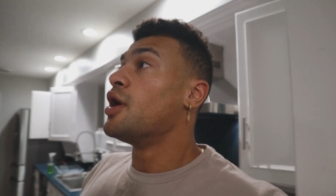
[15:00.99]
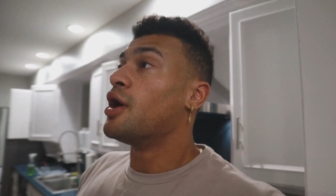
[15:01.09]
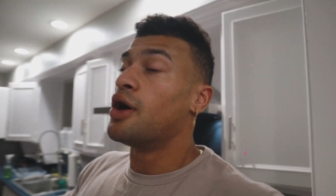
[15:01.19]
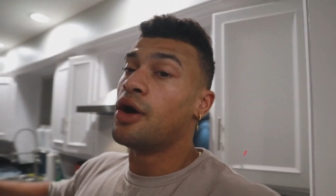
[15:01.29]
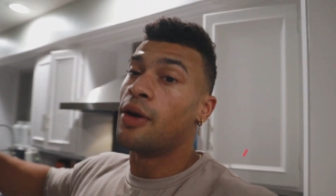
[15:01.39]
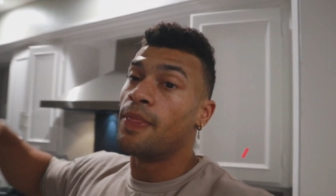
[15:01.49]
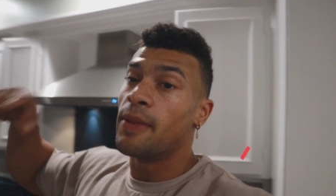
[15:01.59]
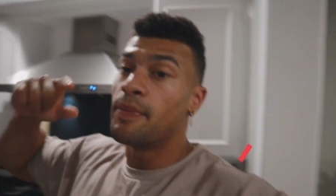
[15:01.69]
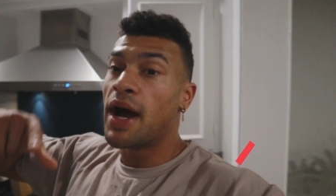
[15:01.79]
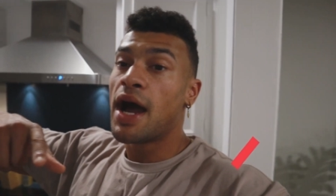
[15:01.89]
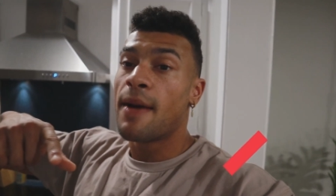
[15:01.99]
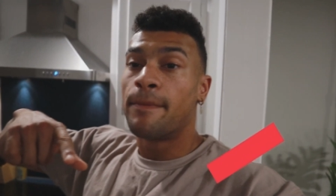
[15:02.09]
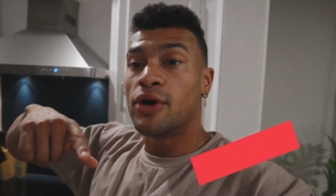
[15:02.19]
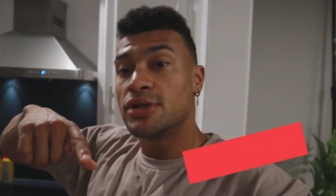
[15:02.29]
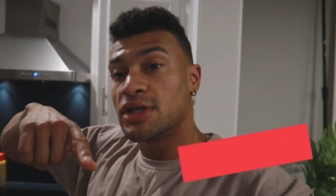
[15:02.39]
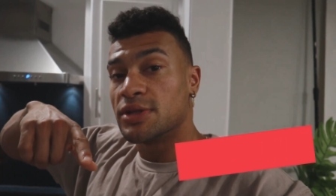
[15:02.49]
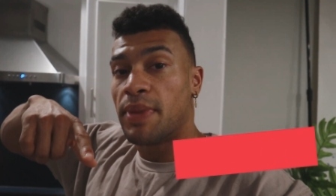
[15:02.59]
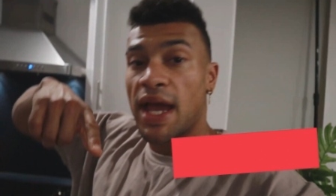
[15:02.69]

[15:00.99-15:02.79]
Baja Burst is